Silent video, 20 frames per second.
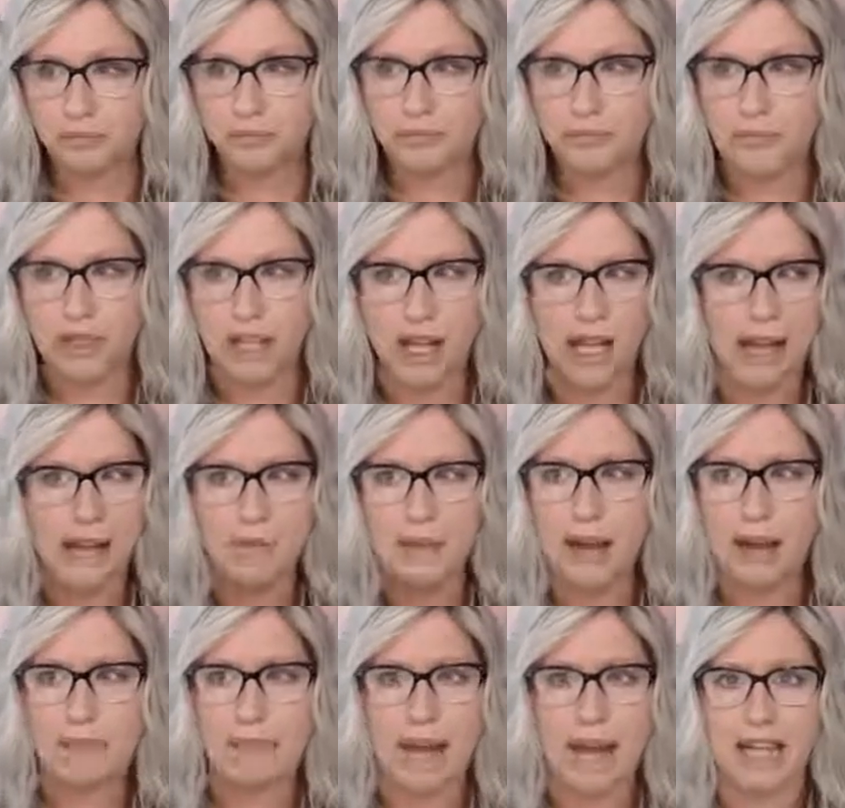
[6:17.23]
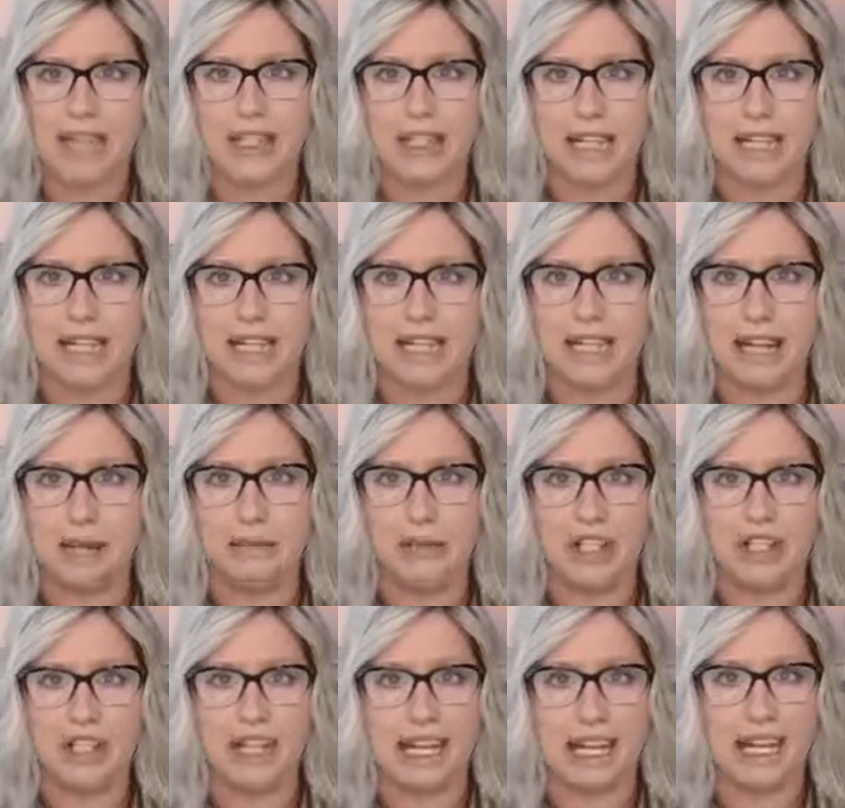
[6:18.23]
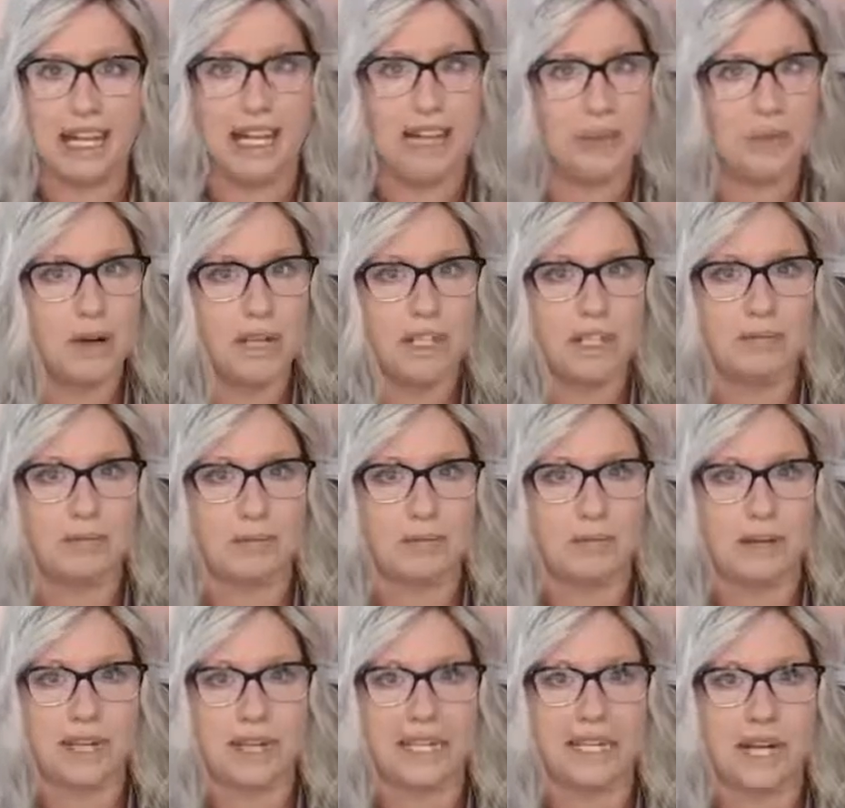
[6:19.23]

Now, I'm not bashing it. I'm just saying it wasn't for me.